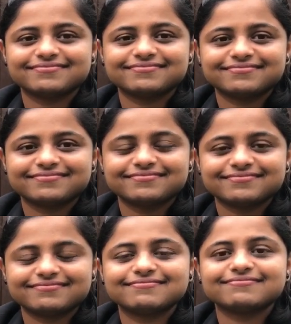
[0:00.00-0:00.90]

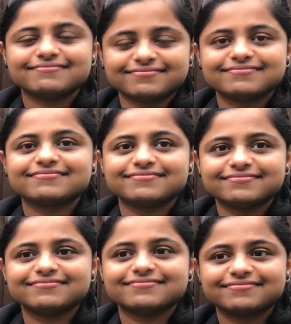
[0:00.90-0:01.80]

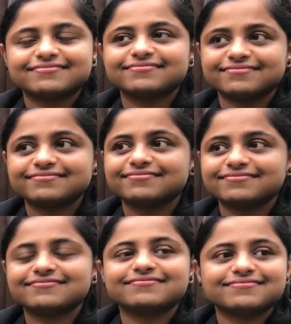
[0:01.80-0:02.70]

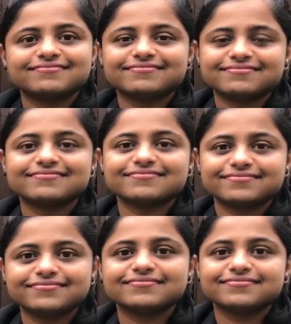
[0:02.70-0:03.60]

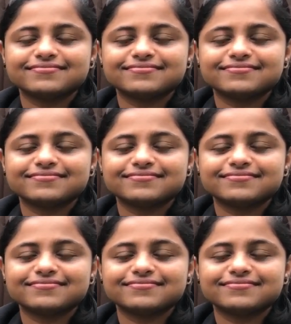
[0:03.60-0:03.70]
No words are spoken by the person on screen.